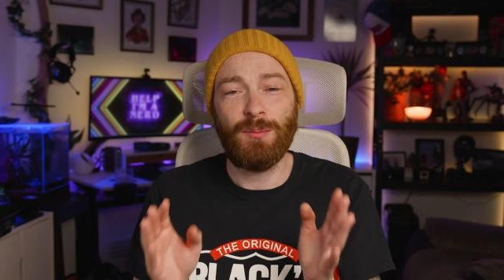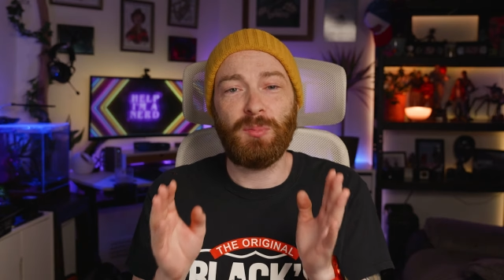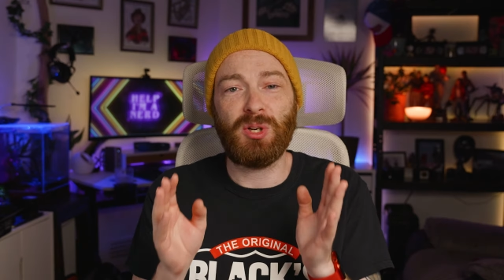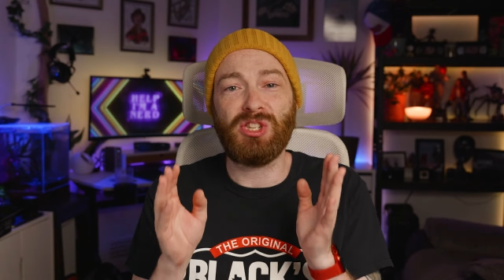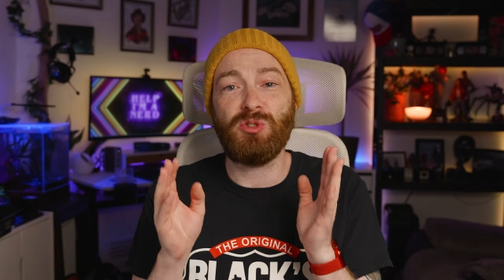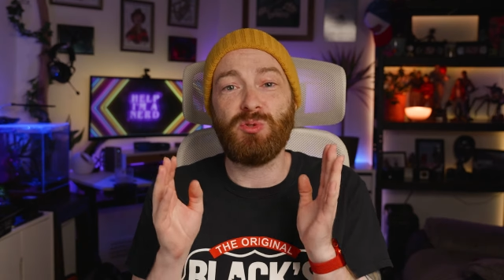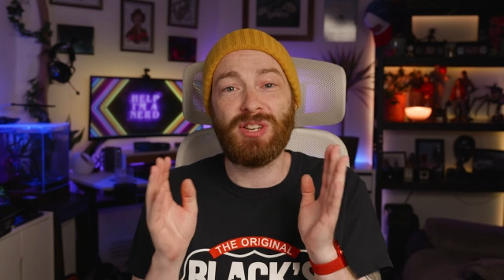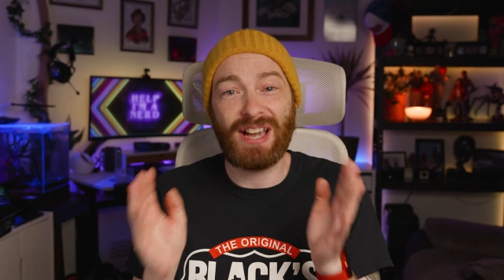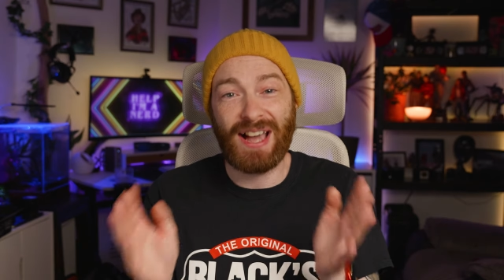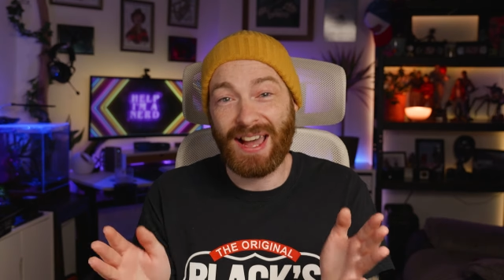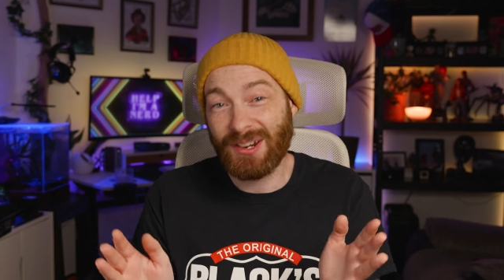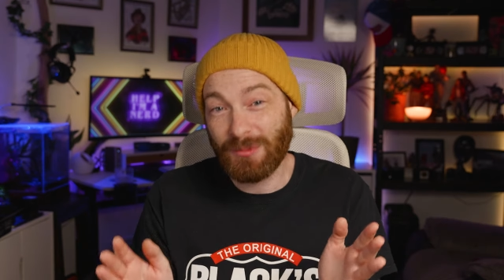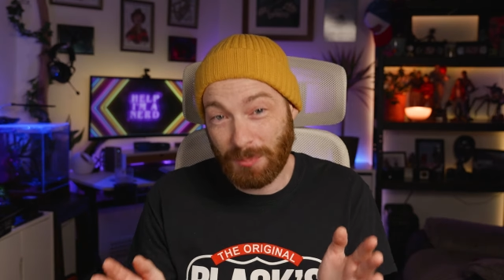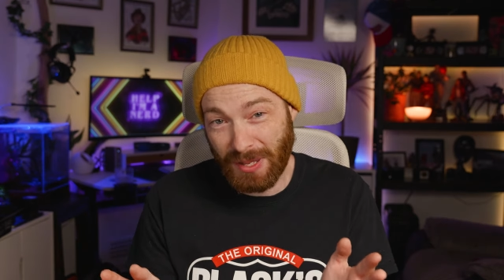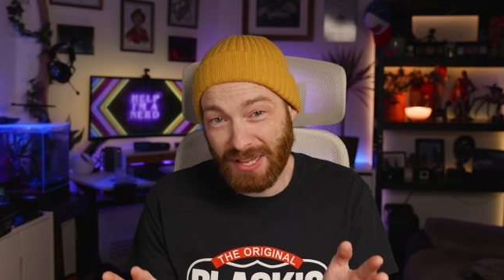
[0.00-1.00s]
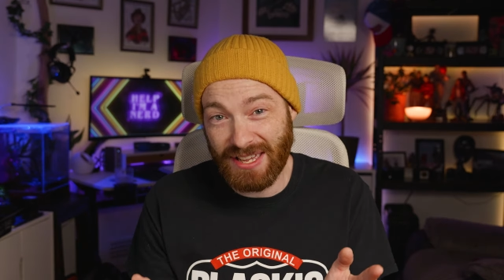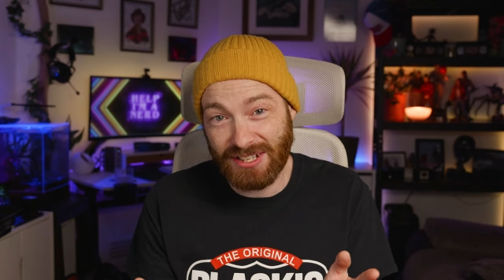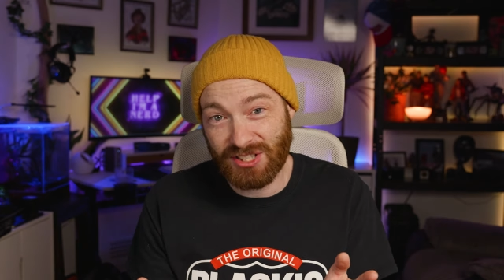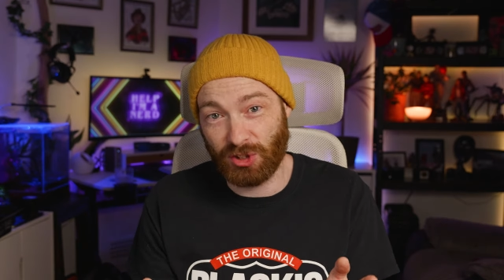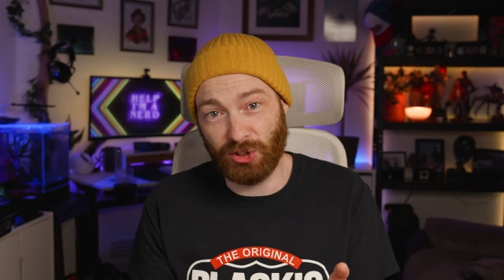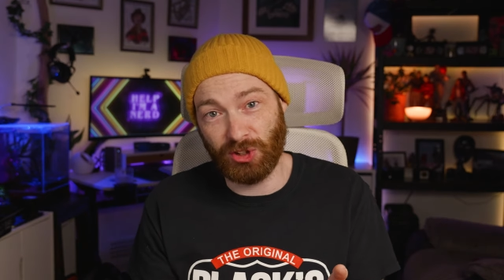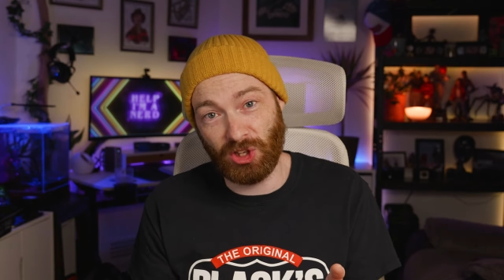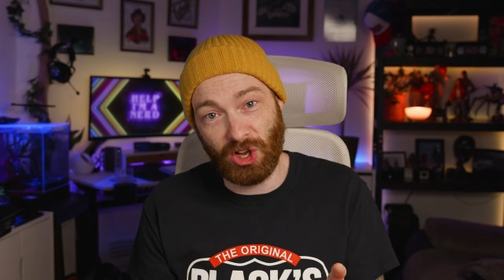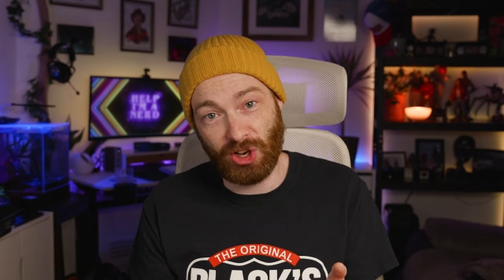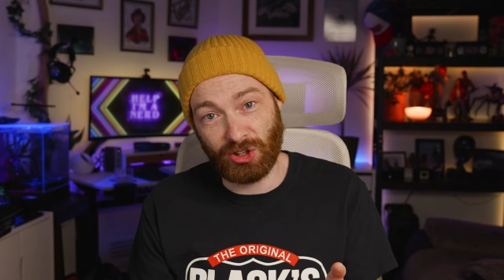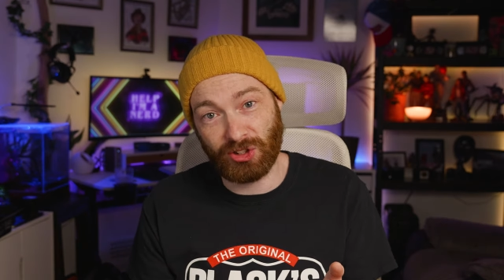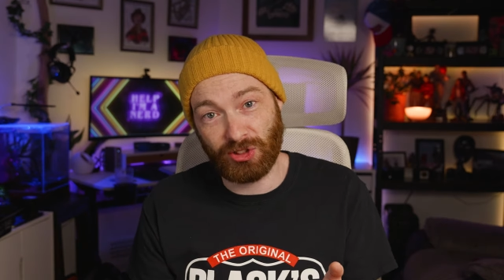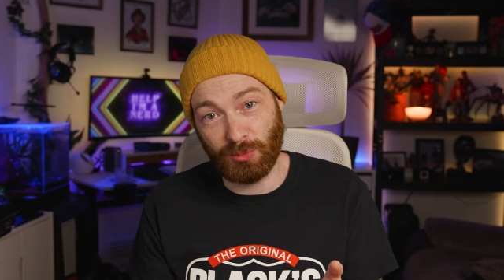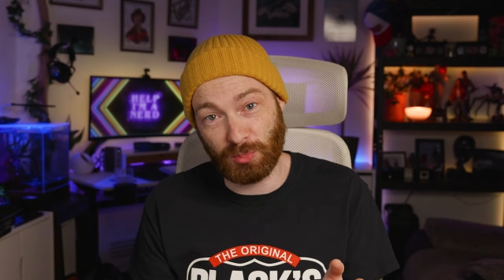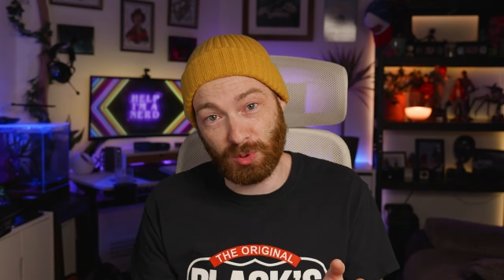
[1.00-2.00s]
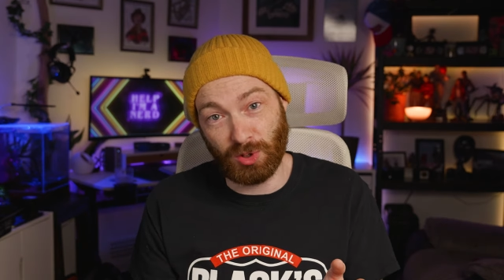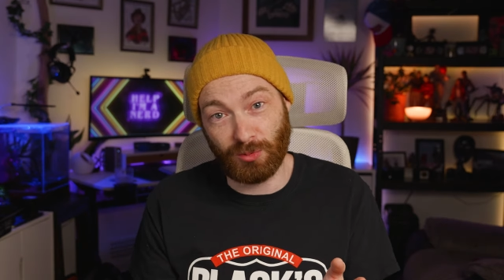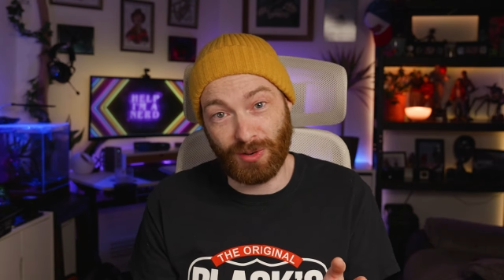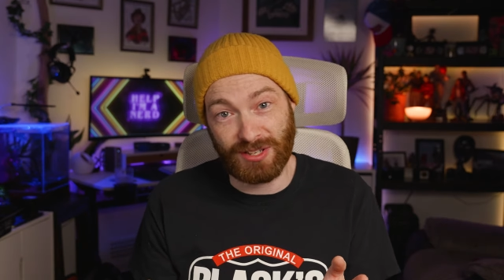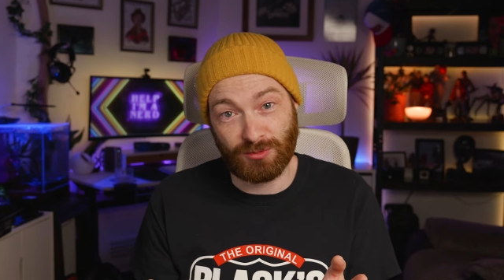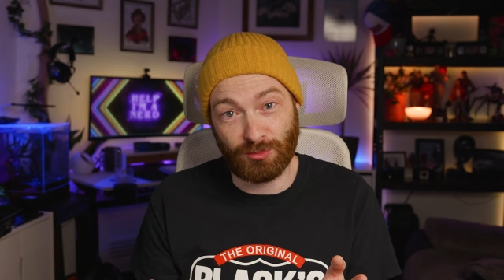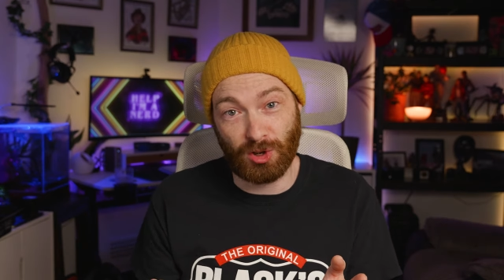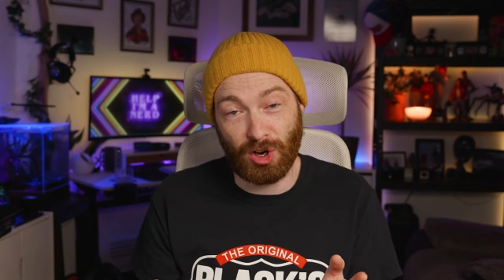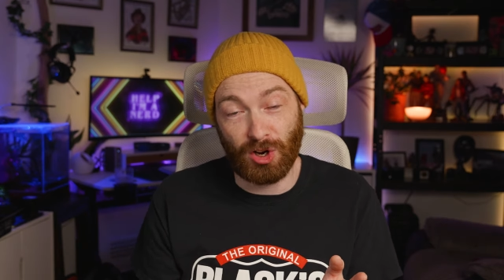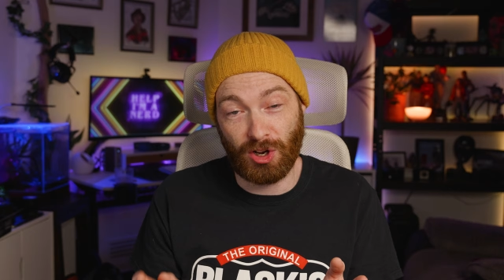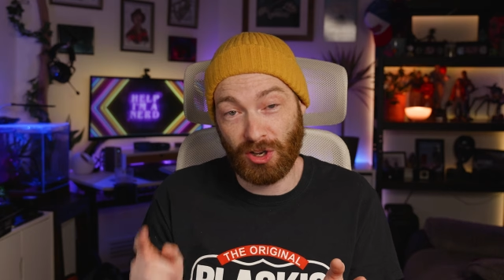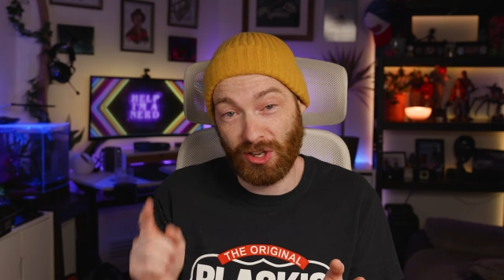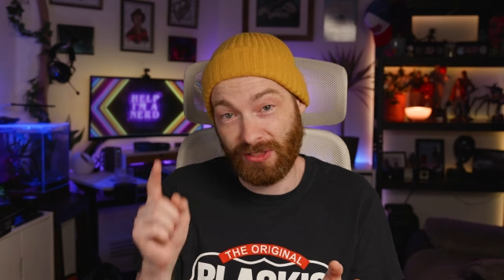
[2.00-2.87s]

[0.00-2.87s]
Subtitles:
but you can pay to unlock the ProRes Raw.